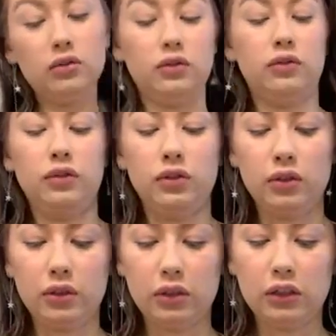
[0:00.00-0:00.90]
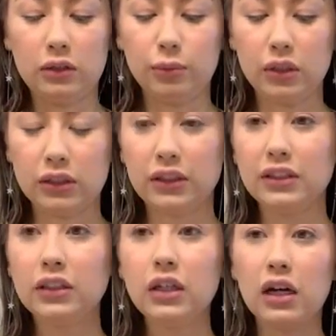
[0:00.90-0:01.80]
because I did an eye
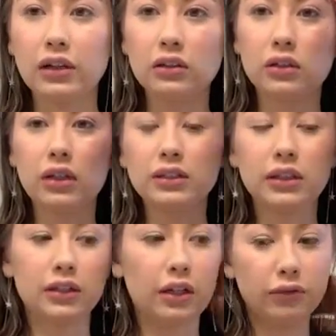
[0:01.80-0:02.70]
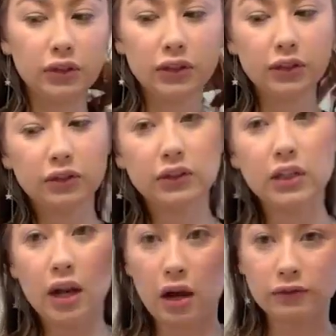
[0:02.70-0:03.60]
look last night that I really did not
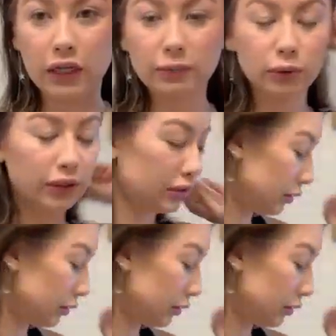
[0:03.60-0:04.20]
vibe with, so I need to make